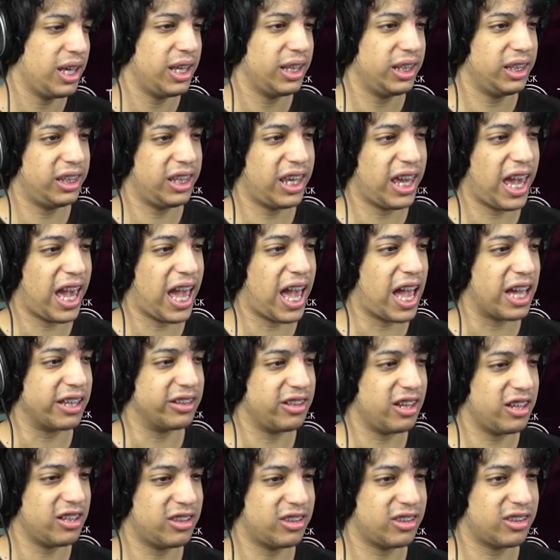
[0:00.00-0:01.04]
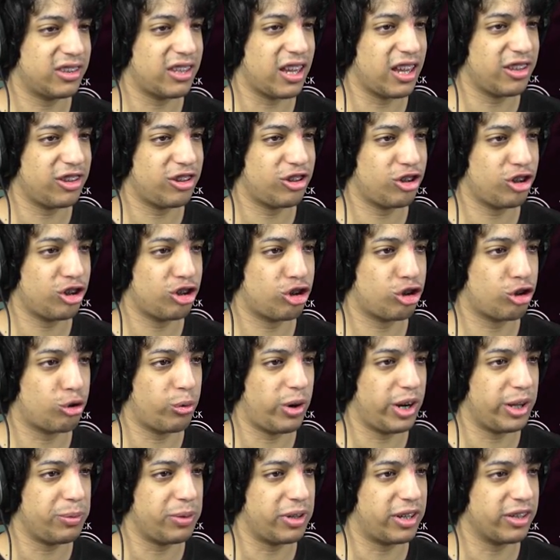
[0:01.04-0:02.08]
Yeah, that's just
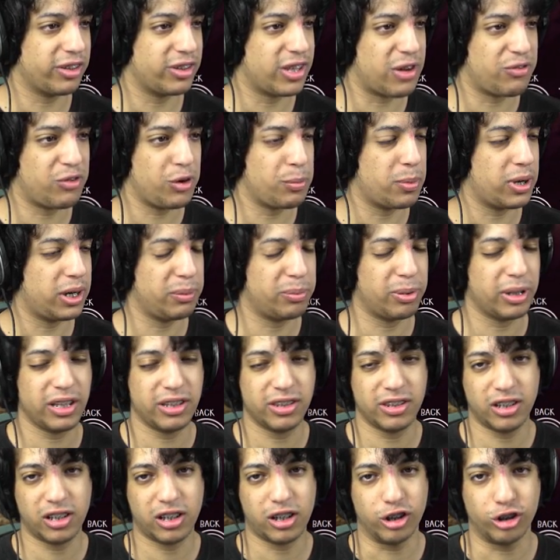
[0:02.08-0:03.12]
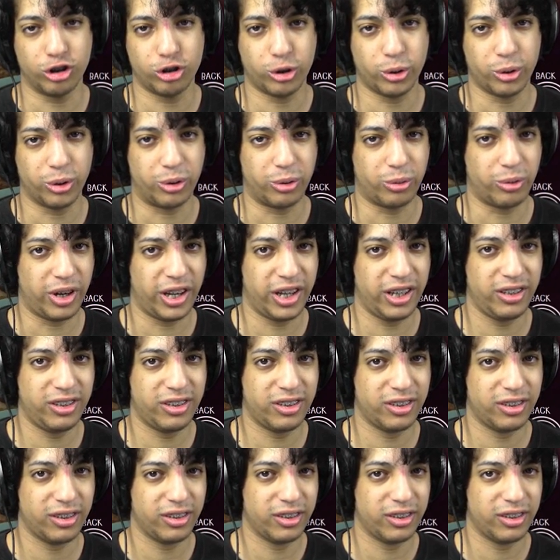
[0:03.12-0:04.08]
great because everybody plays on a controller, right?